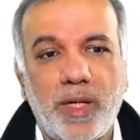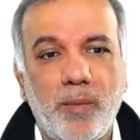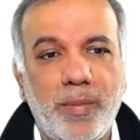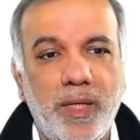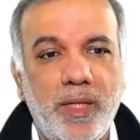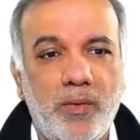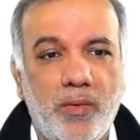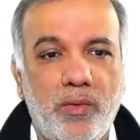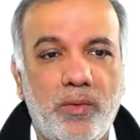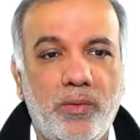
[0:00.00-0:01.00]
campaign
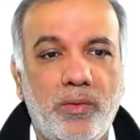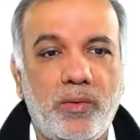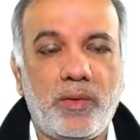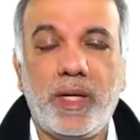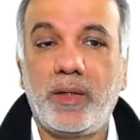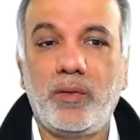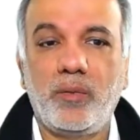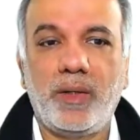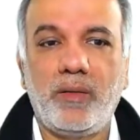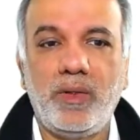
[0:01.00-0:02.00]
or your ad
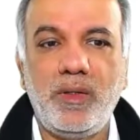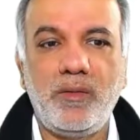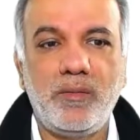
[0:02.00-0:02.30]
group level.